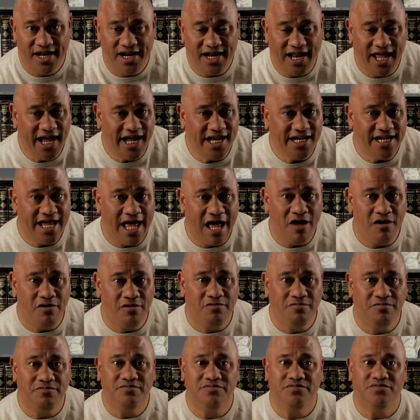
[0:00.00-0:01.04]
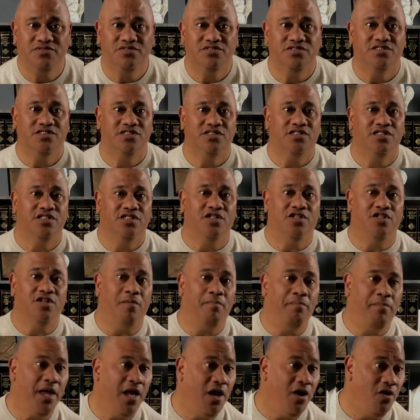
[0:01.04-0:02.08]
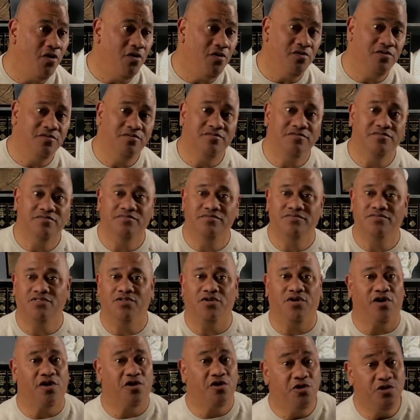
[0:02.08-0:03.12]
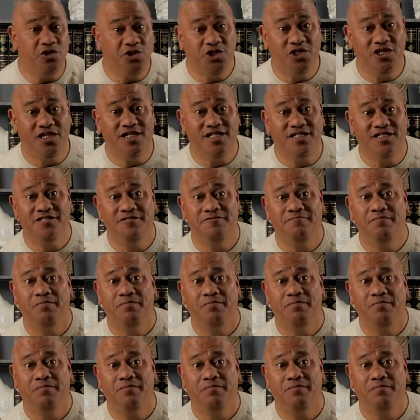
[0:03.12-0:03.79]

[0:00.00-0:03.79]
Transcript: lay down on a pillow or a cushion.